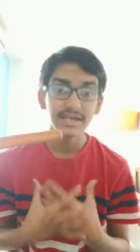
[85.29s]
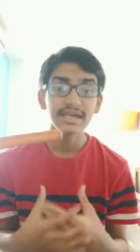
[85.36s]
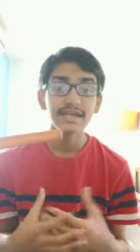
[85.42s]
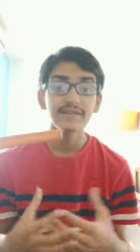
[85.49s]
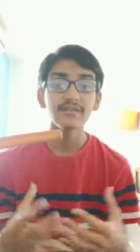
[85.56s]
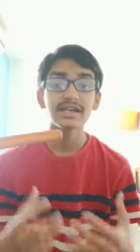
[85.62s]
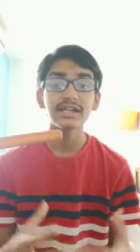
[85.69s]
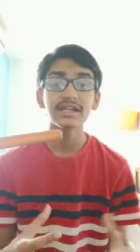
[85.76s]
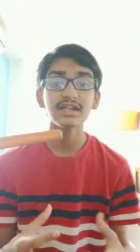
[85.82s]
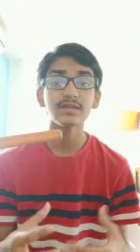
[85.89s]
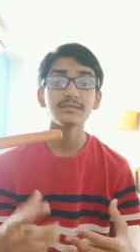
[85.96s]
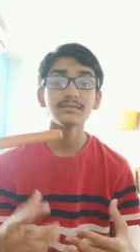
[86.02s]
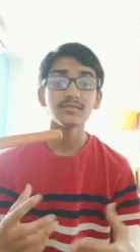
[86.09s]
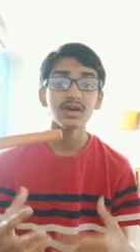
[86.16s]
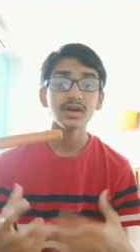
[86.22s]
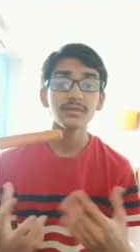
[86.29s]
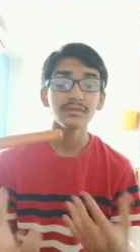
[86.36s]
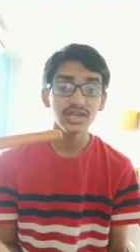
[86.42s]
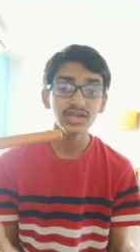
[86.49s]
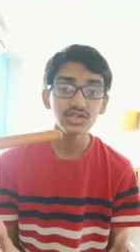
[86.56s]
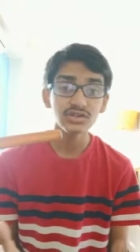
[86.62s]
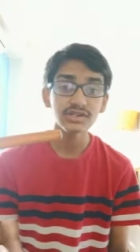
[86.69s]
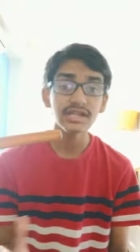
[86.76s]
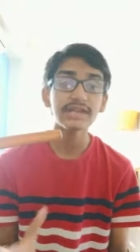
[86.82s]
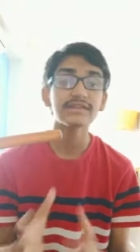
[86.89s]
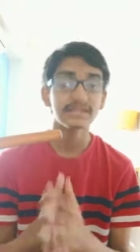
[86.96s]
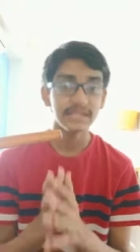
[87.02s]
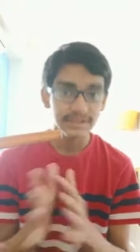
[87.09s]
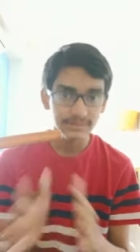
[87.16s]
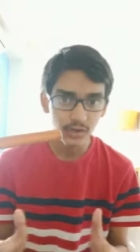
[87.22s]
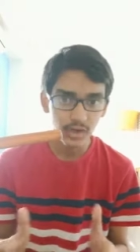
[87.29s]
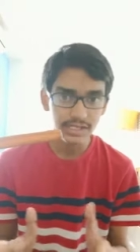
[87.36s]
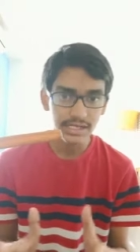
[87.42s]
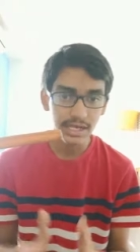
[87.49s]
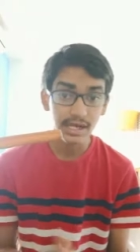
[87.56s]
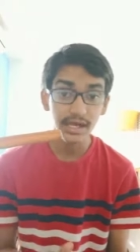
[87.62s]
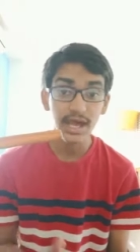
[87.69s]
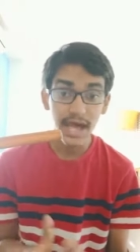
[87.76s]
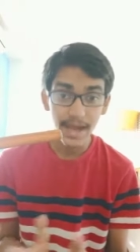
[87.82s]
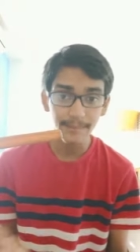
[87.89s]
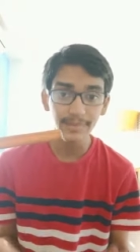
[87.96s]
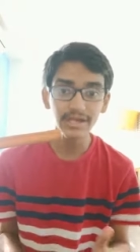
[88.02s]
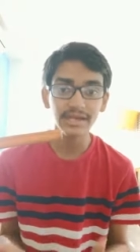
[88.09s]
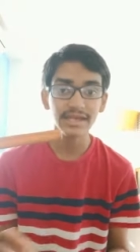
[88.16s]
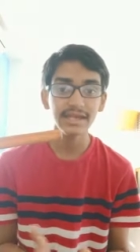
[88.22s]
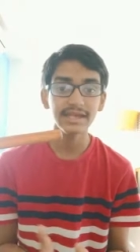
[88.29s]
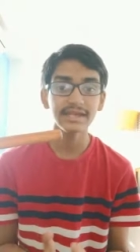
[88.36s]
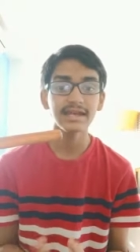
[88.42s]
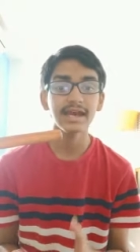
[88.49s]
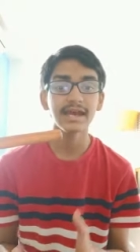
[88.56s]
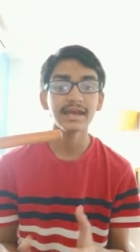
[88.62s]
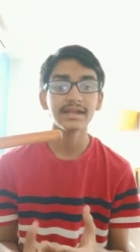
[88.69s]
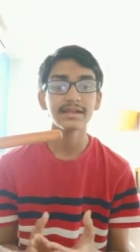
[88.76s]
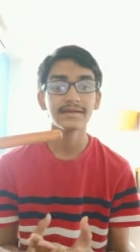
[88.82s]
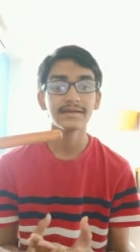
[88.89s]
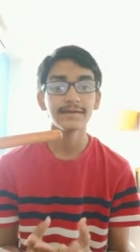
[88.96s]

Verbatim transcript: we can uh, make sure that that will not happen again and uh,